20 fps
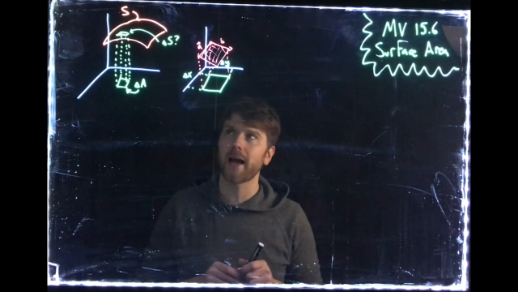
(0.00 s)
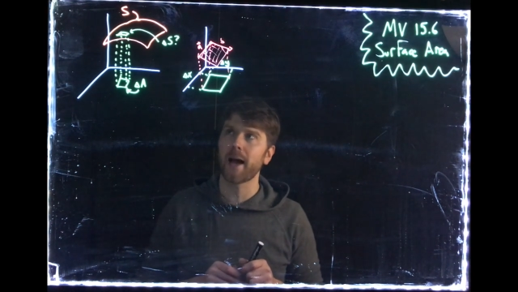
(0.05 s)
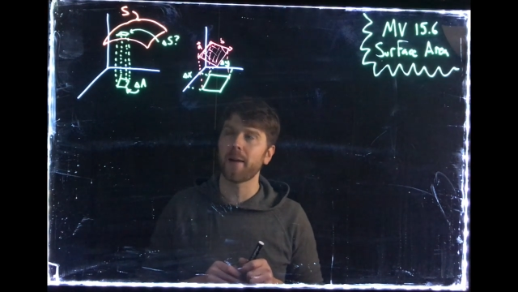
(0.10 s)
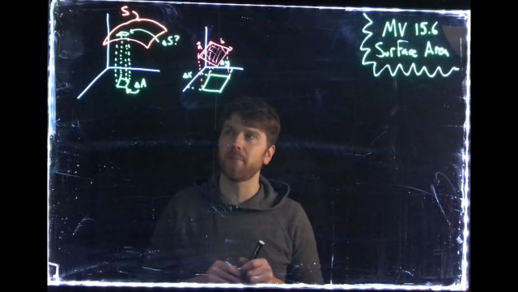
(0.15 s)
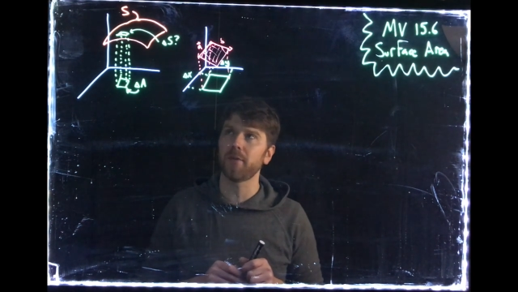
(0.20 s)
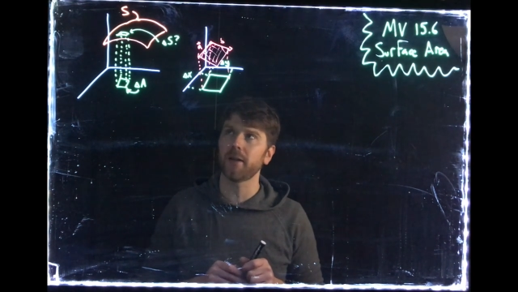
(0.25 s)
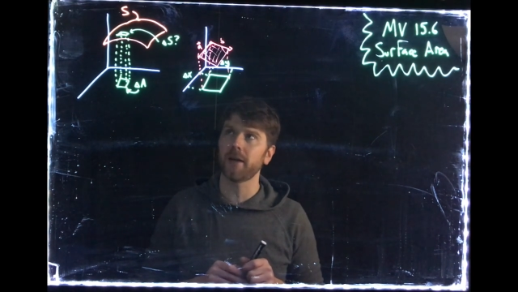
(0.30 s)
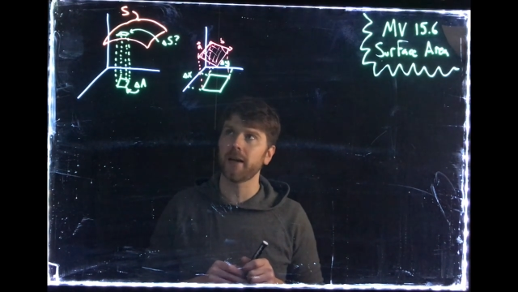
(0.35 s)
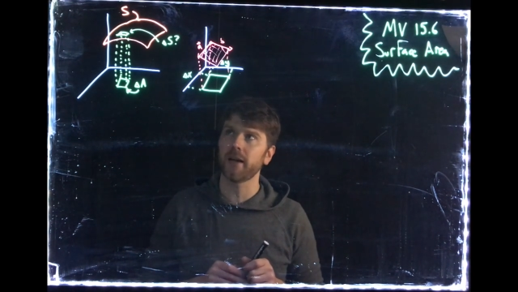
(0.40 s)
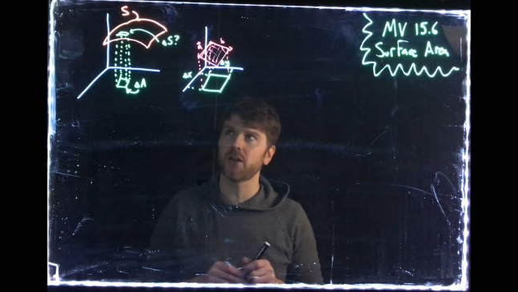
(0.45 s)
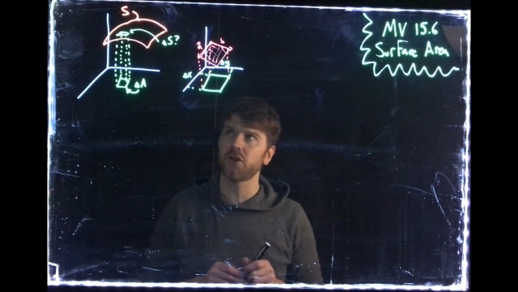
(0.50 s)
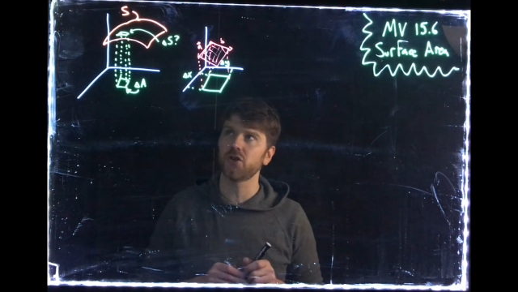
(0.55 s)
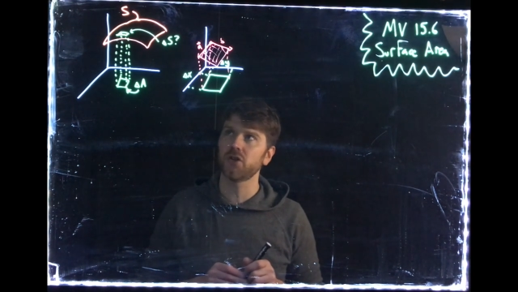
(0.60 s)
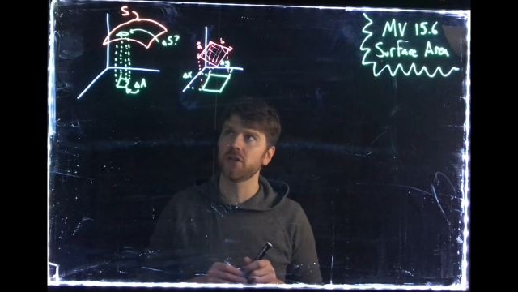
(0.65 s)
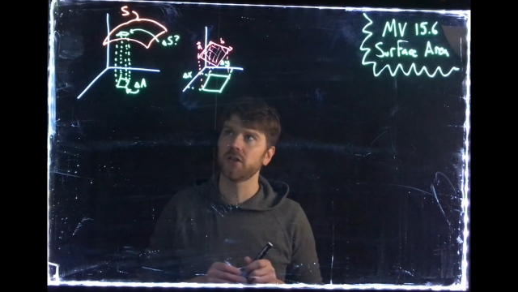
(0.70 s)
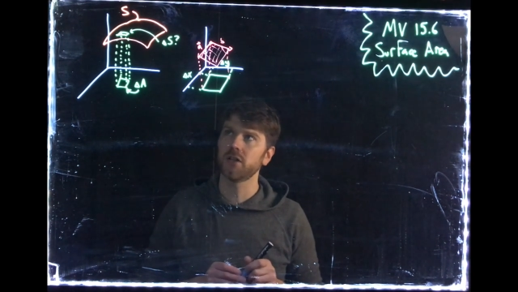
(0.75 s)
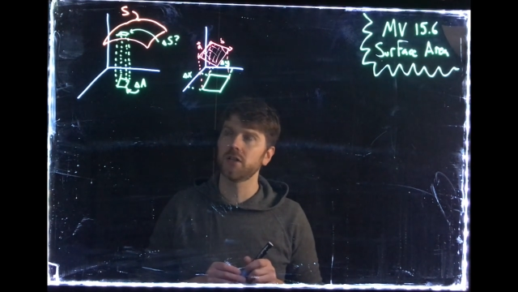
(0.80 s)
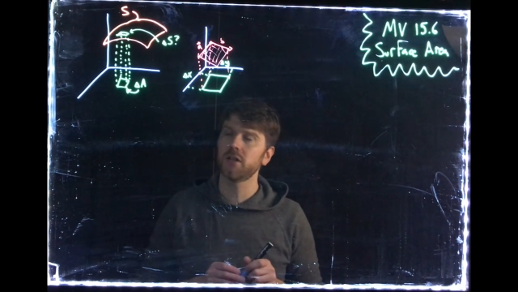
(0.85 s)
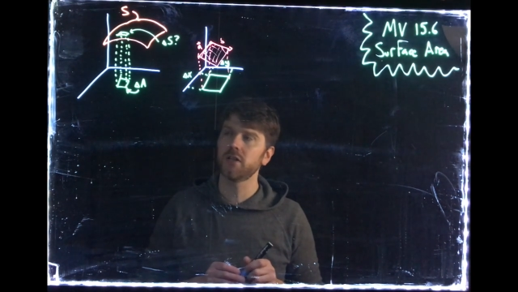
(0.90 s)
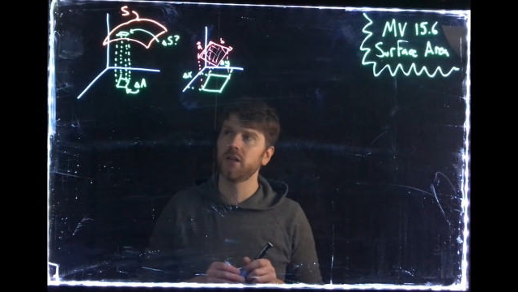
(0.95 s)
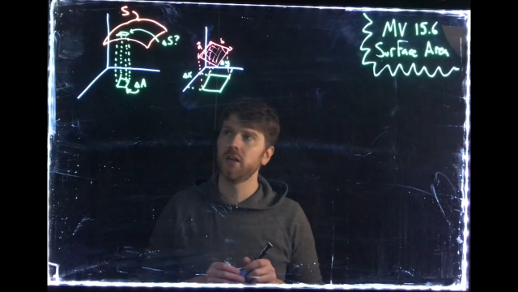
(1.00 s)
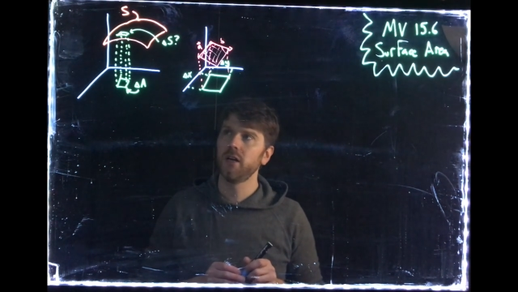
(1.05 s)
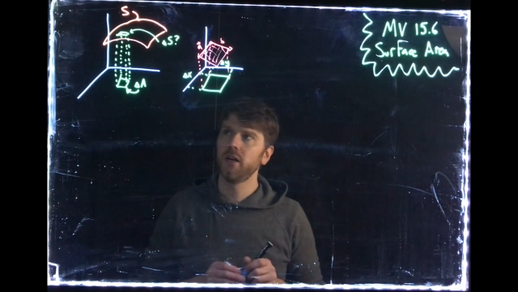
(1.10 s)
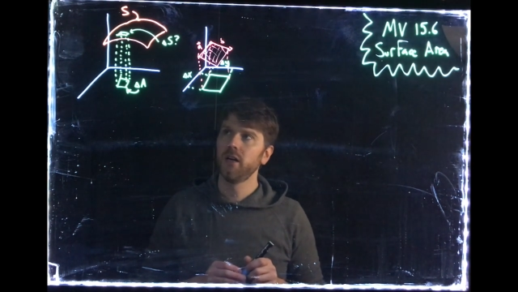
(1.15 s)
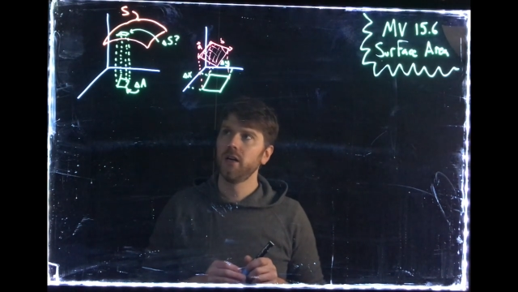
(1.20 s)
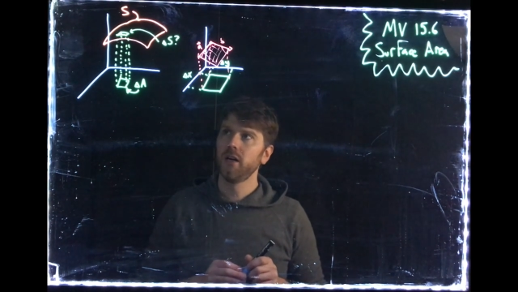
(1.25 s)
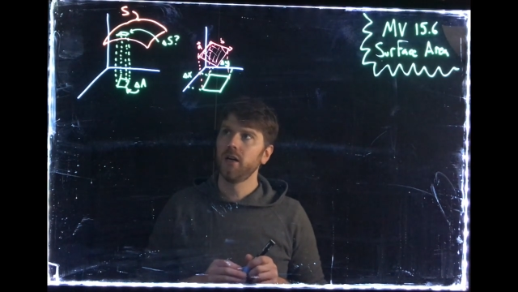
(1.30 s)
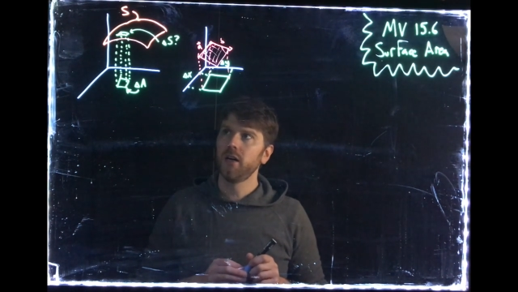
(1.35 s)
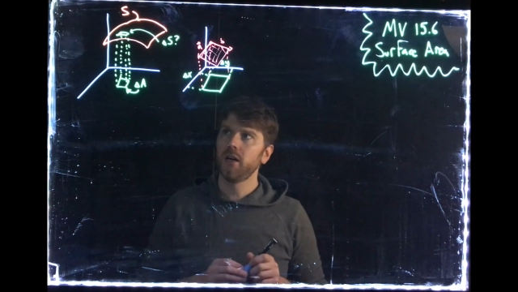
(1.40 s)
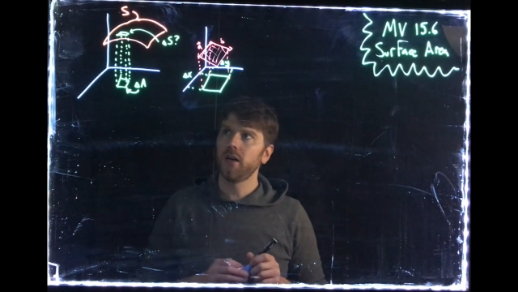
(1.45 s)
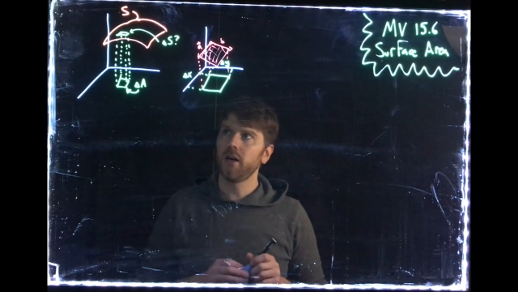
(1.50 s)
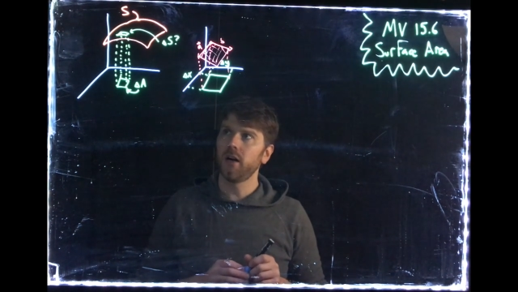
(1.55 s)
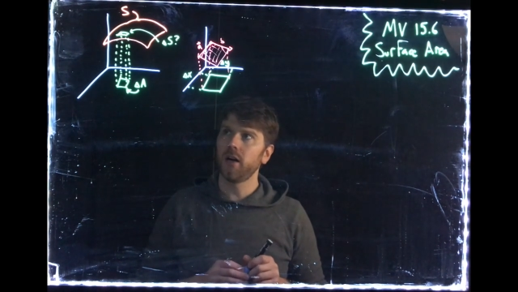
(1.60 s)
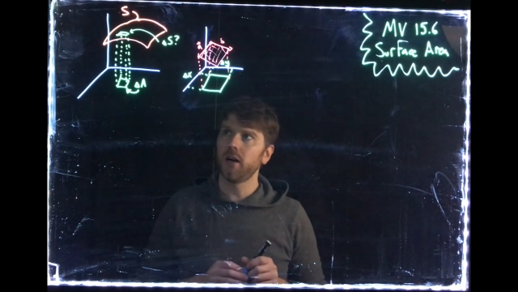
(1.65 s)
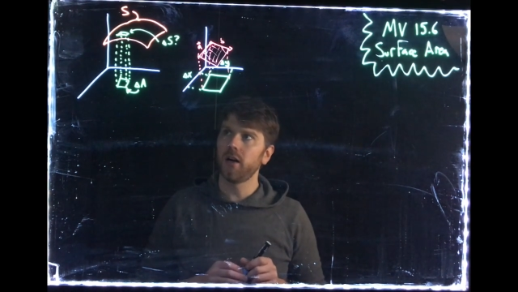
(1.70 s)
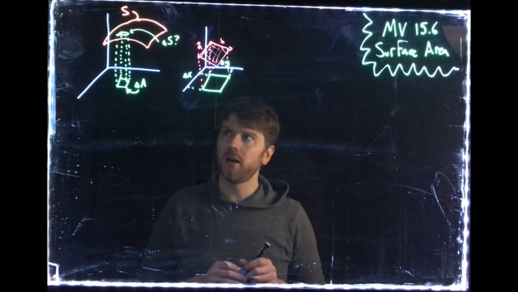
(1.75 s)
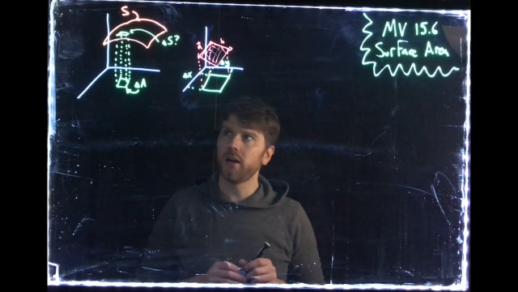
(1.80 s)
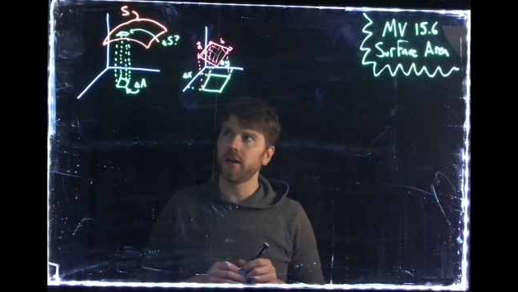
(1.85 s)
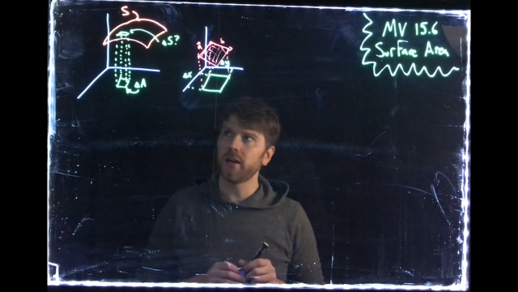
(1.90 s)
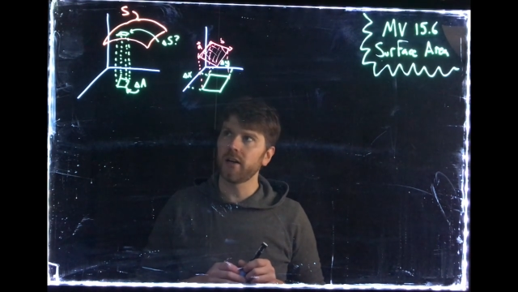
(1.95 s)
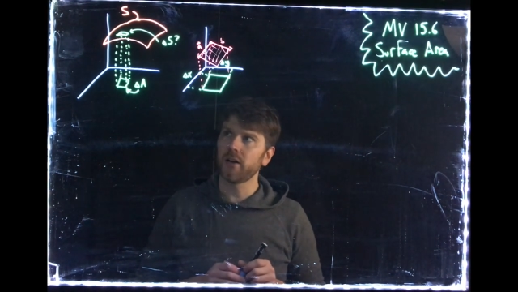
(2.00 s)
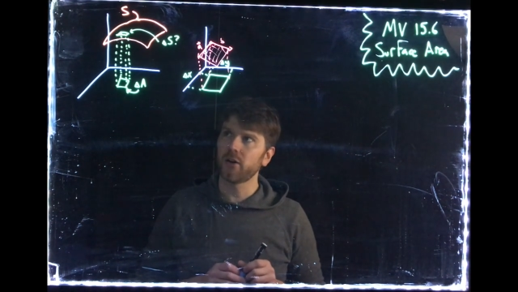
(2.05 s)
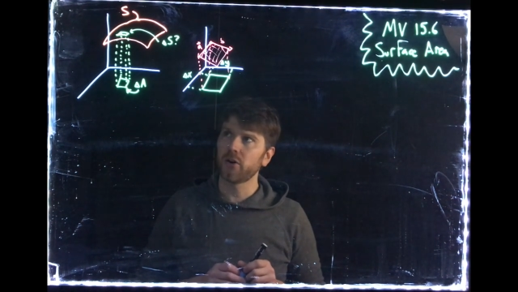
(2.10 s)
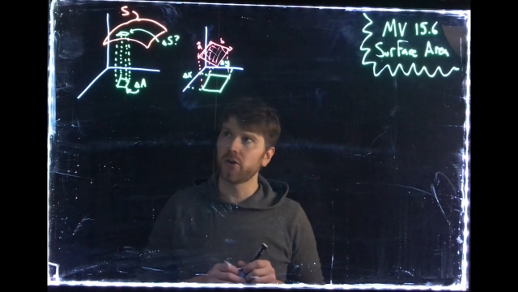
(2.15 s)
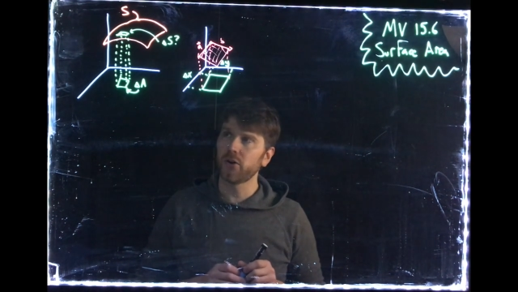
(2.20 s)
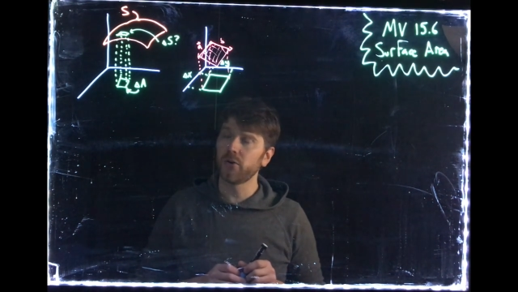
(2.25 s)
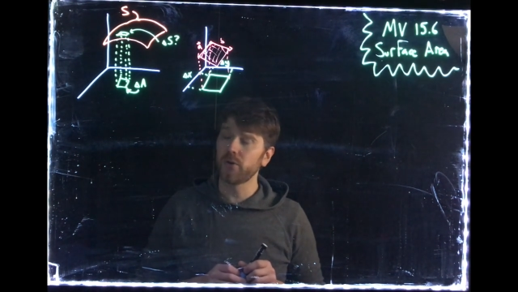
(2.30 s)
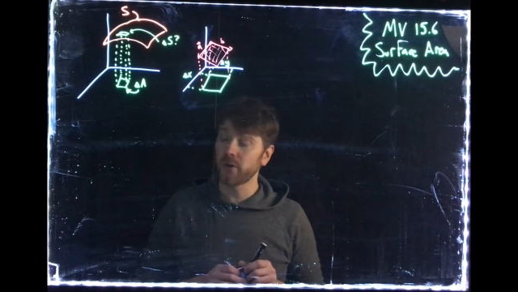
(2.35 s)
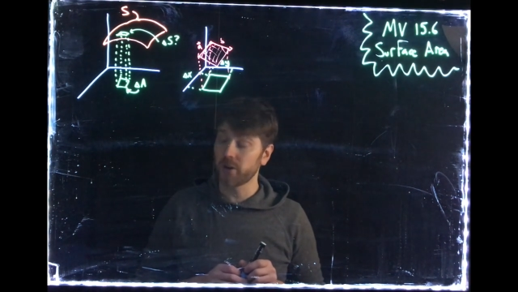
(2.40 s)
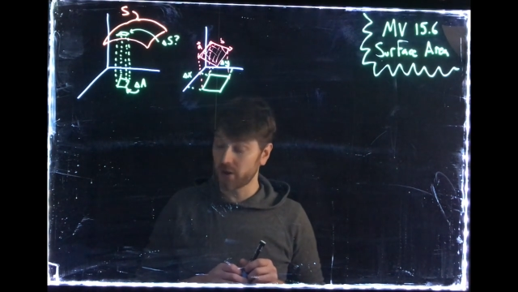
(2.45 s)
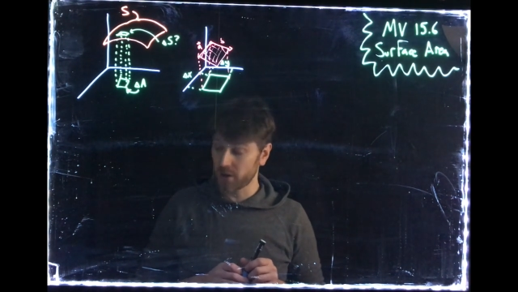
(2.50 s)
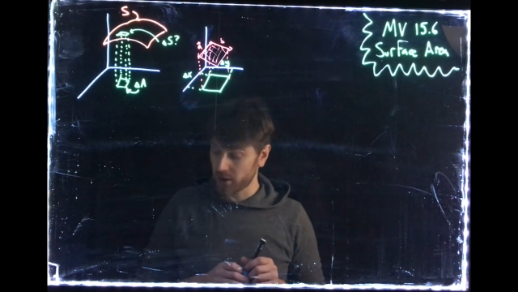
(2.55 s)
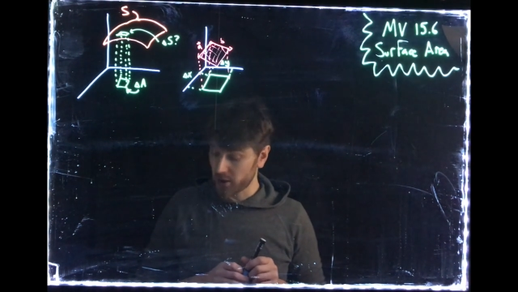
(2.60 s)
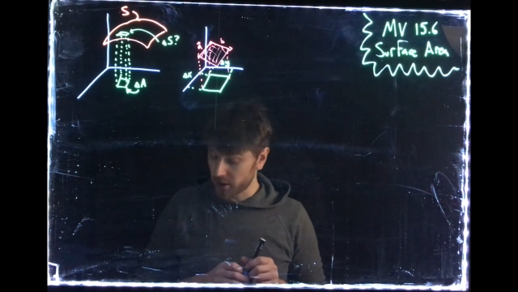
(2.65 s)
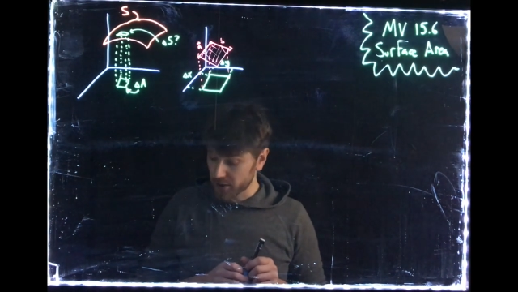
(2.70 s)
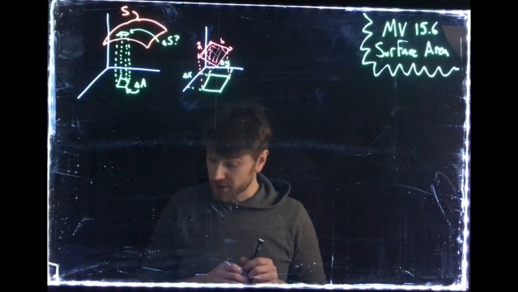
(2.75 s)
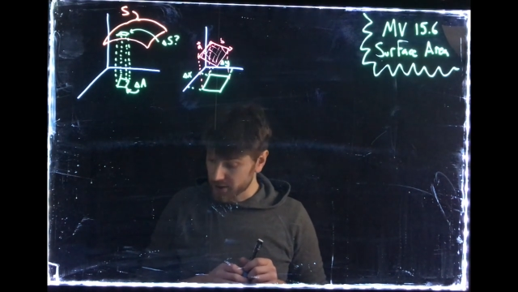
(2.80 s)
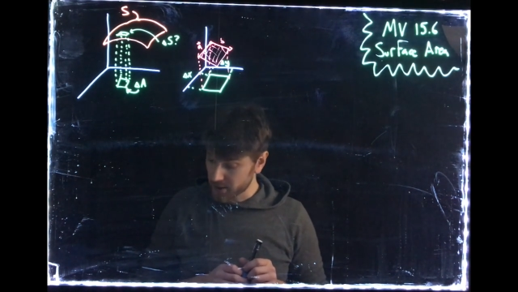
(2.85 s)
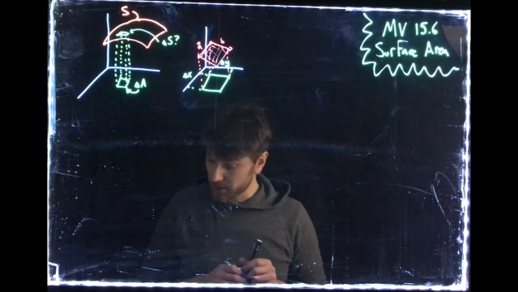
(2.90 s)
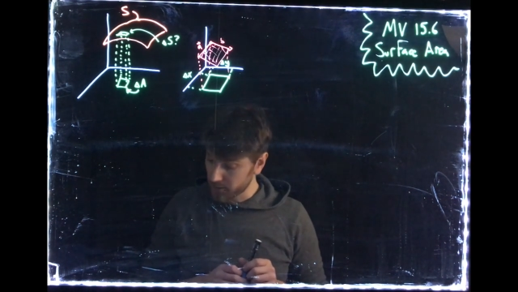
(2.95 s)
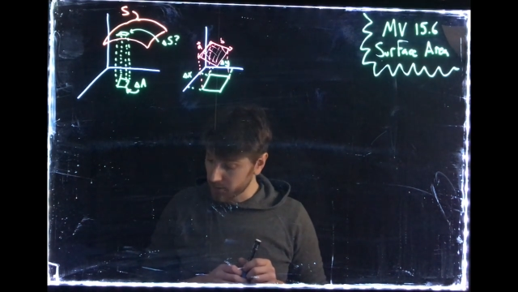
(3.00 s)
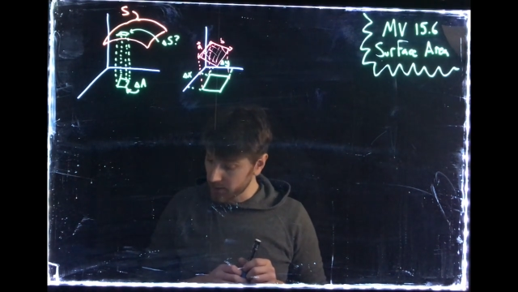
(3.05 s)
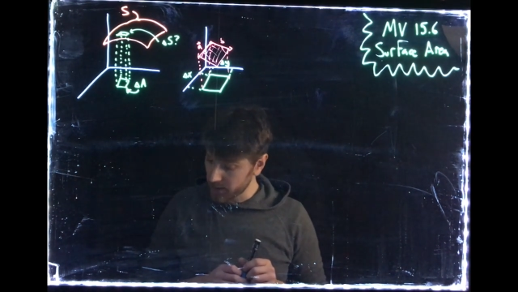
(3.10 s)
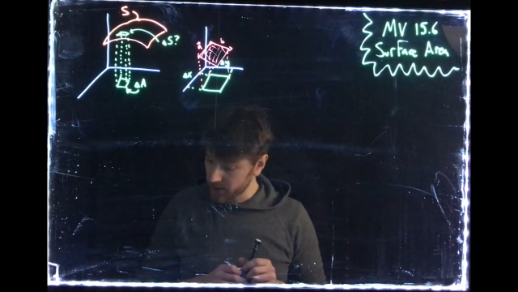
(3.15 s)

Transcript: applications in our unit on double